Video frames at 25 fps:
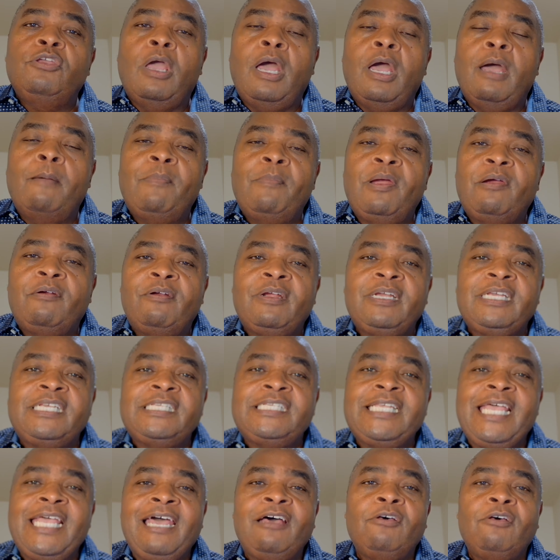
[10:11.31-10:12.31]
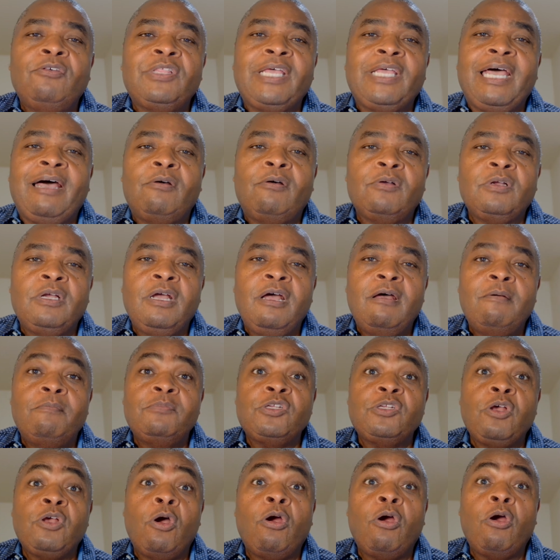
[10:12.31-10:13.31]
America's health
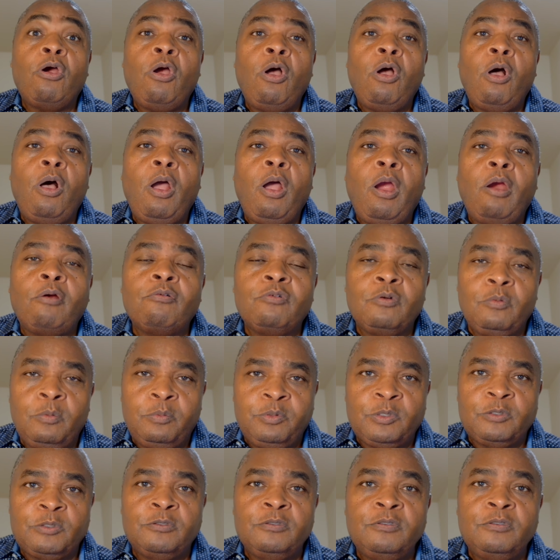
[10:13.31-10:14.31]
outcomes are horrible.